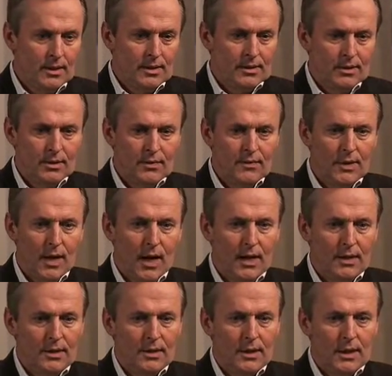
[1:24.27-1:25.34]
So you've
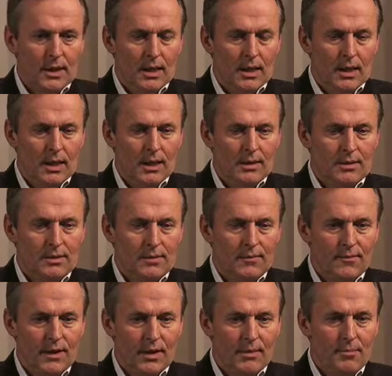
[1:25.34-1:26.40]
got uh, some
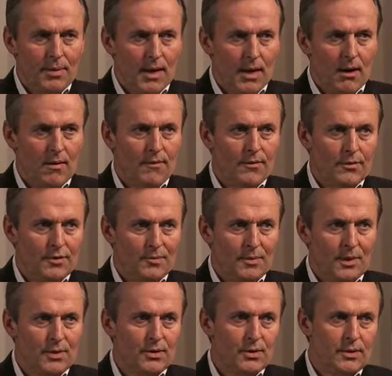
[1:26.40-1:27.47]
very powerful
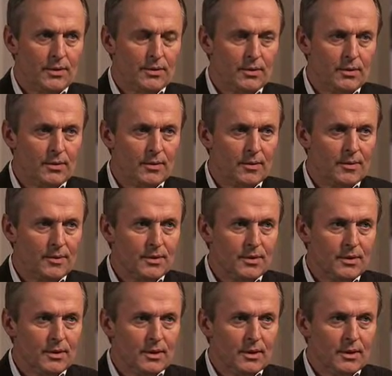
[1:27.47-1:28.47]
special interest groups